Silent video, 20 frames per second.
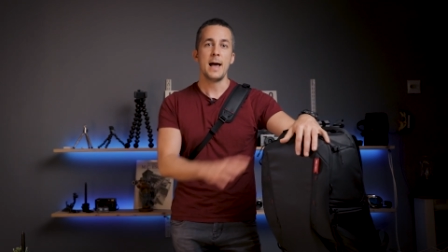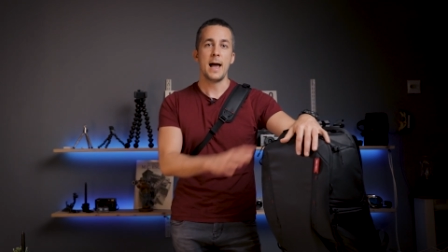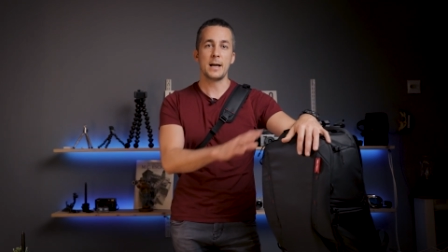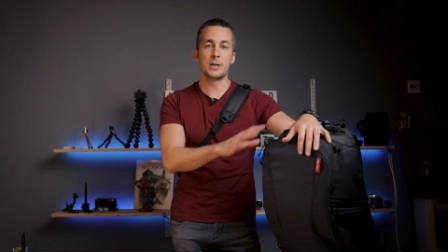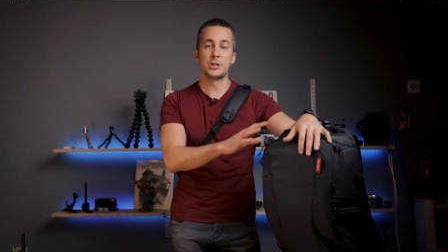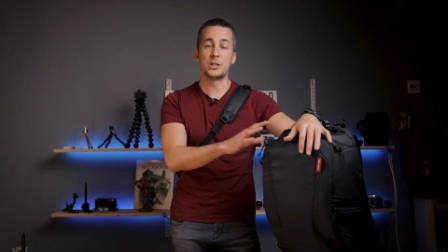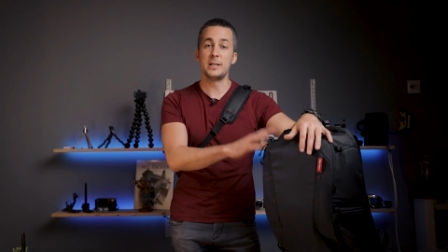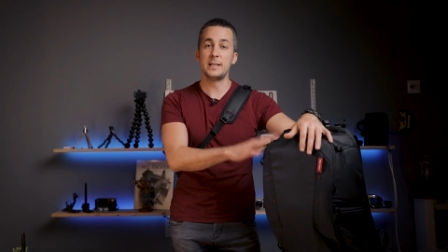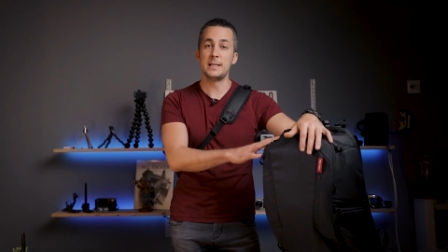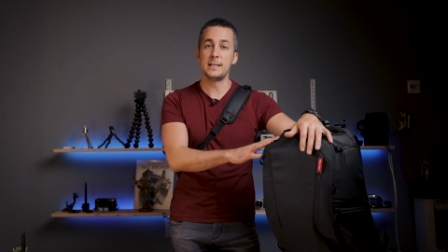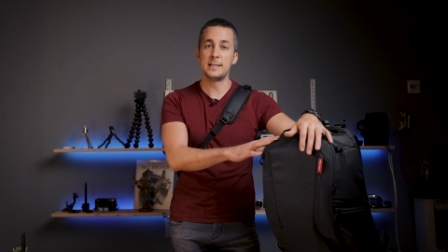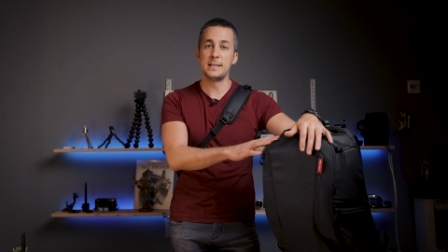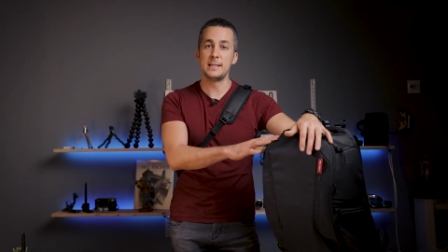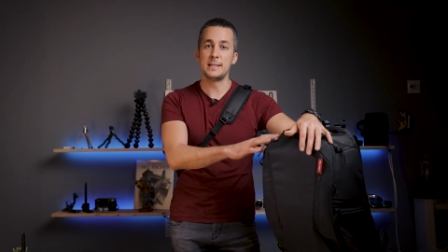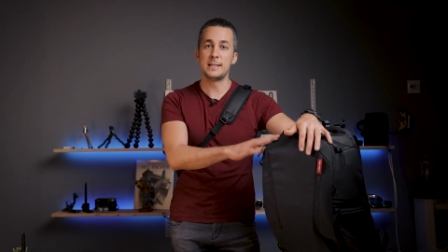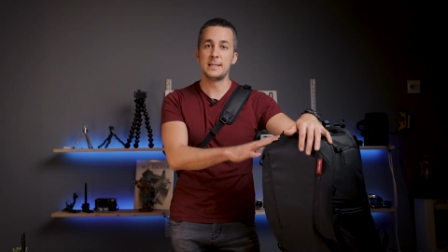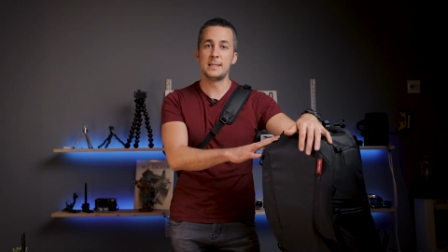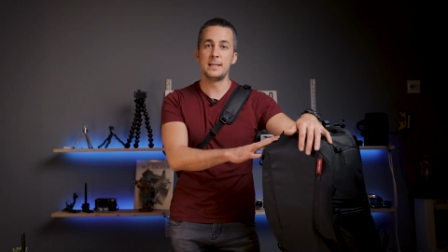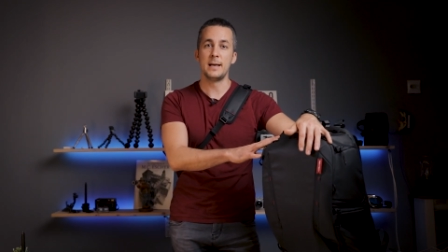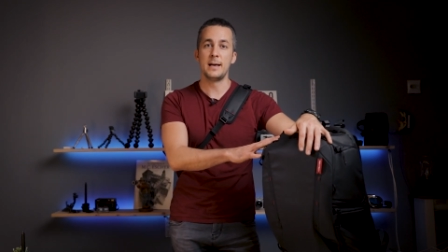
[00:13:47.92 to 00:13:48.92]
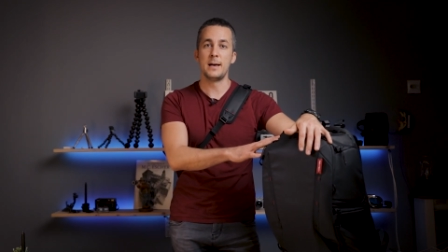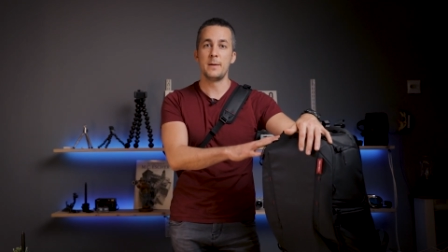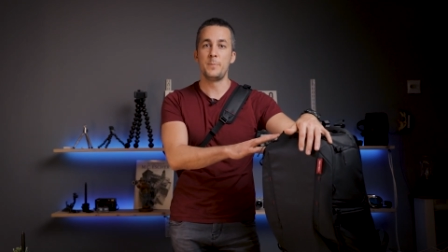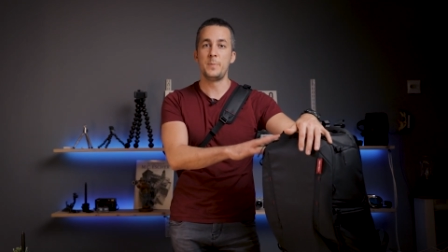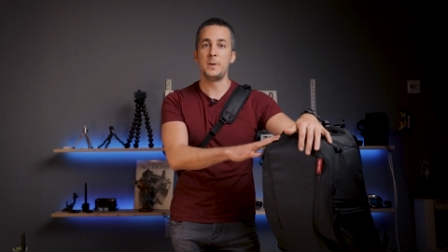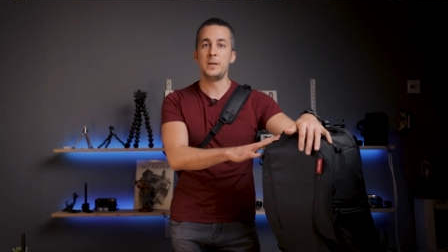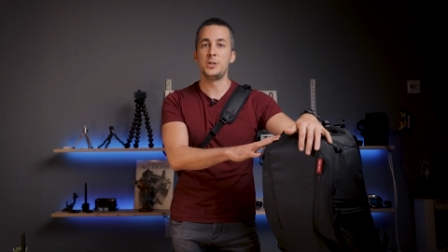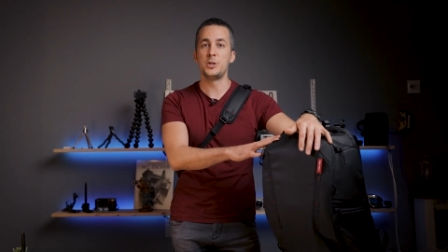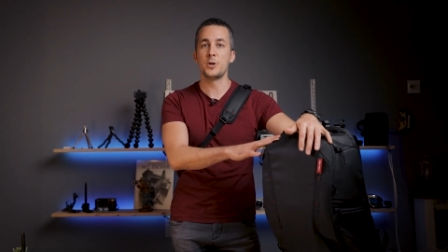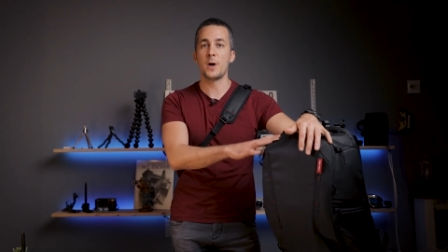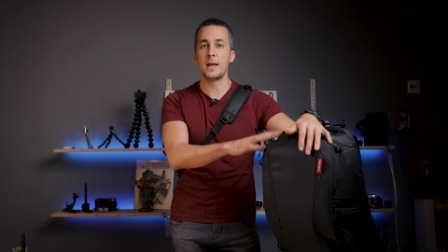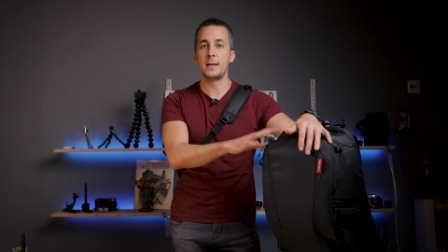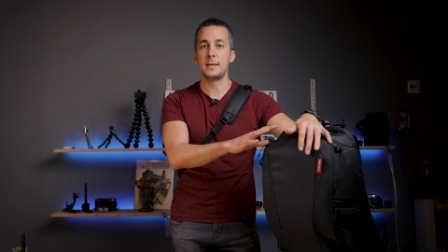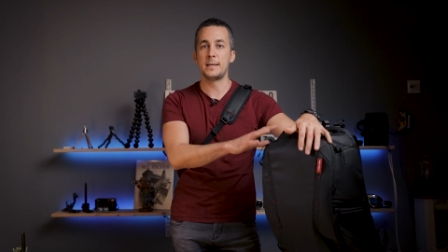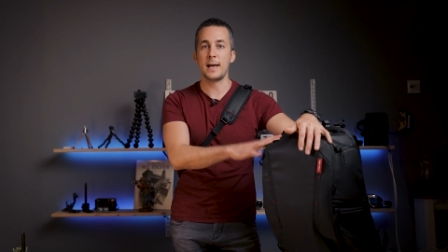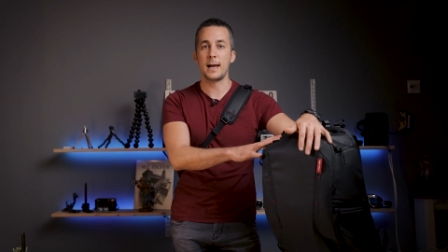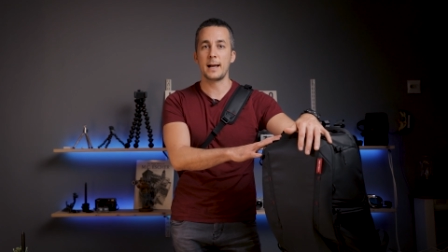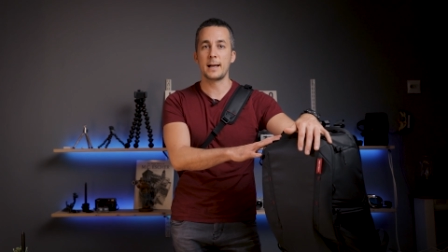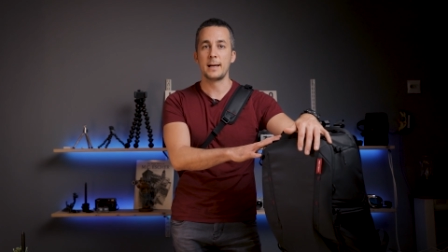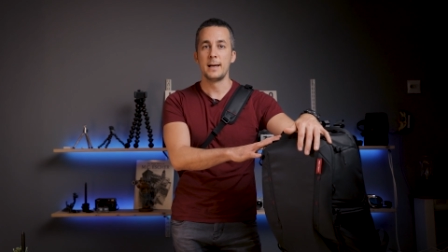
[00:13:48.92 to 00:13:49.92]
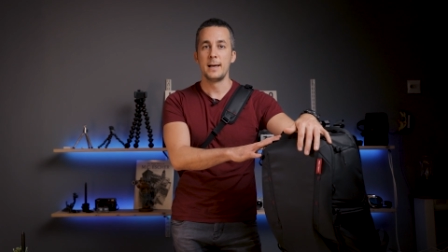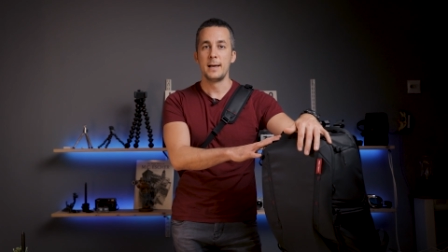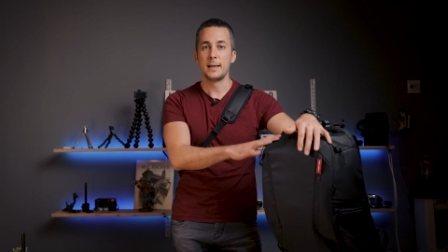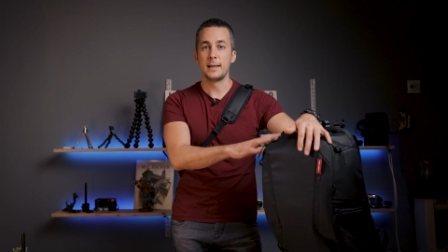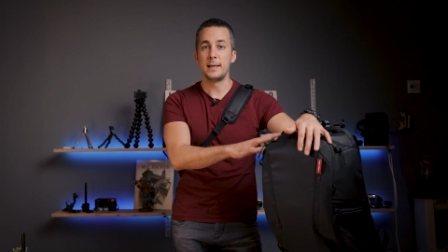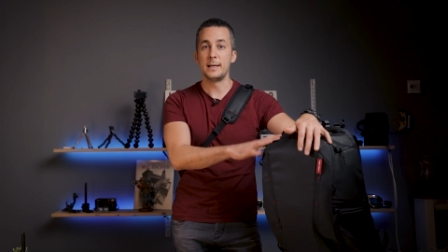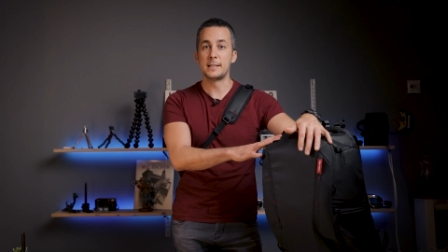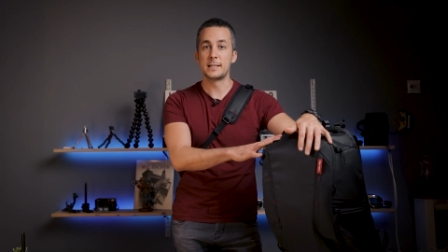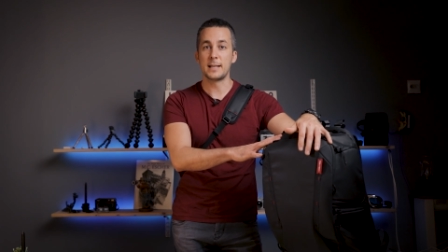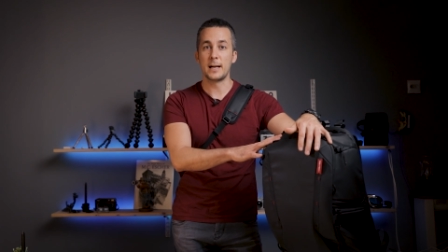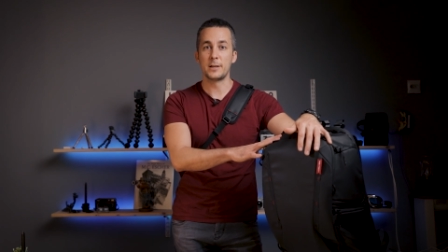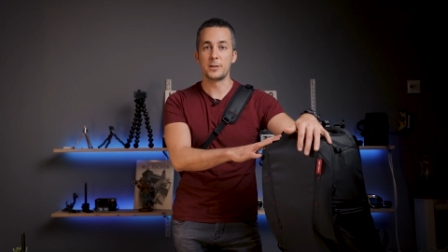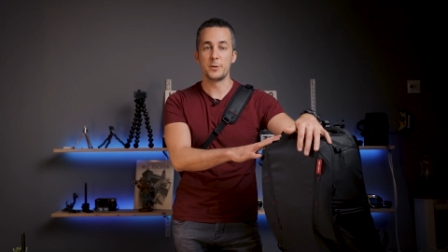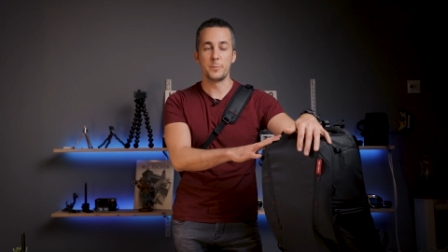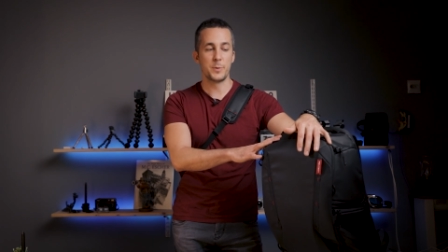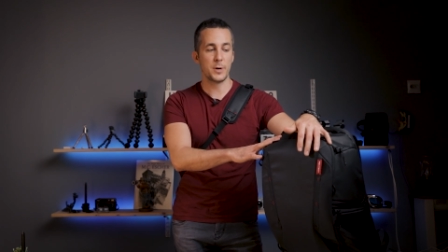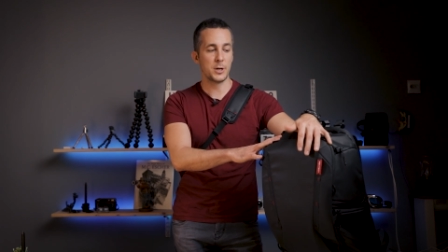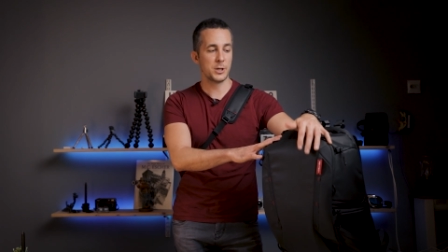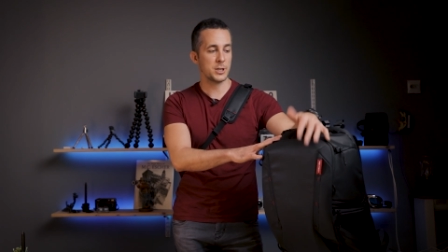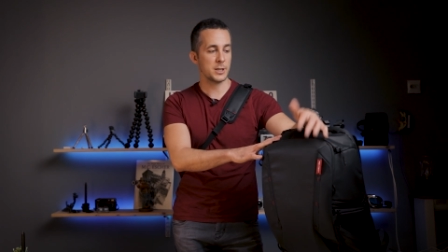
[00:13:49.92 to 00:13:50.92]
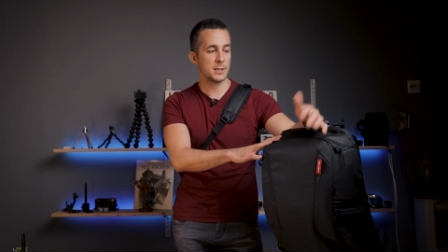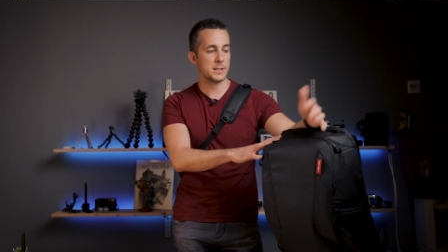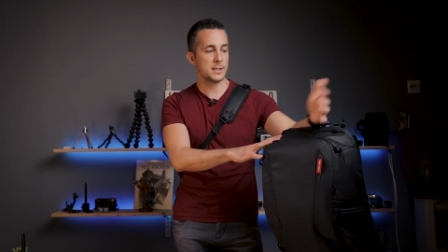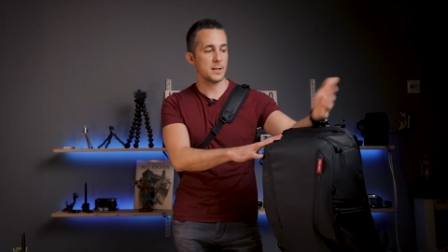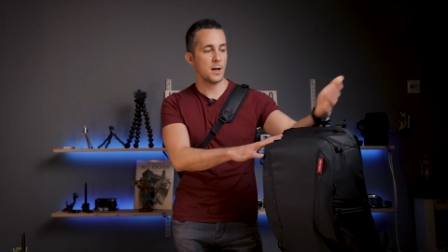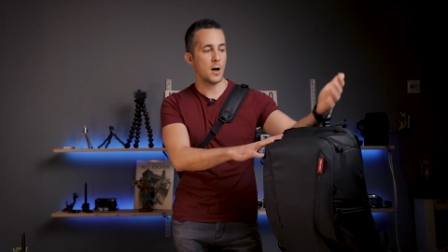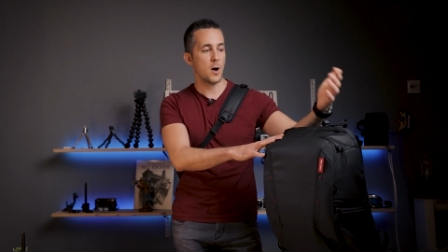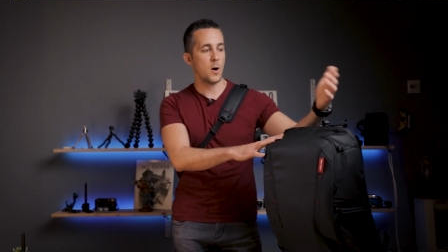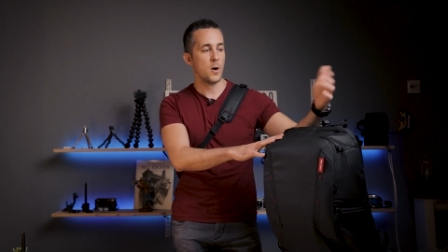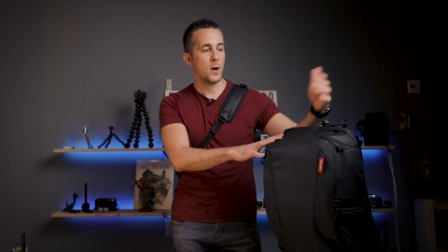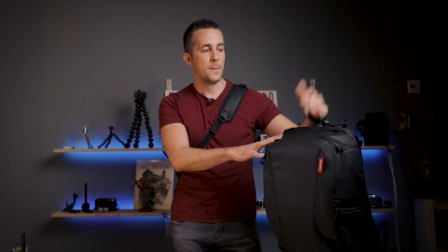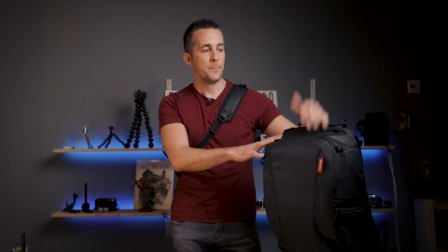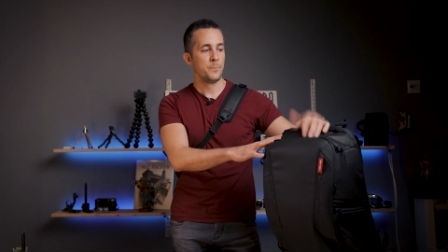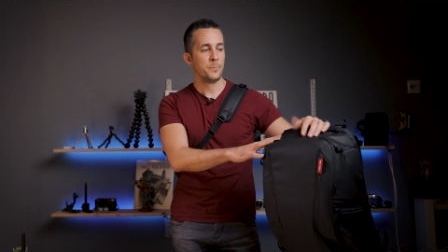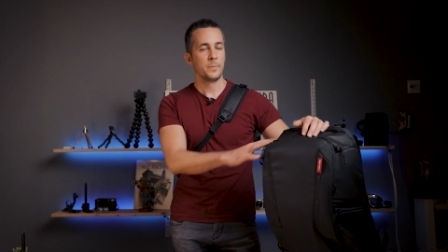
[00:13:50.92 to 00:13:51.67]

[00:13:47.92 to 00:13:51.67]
Actually, this is the PGYTECH Kickstarter project, so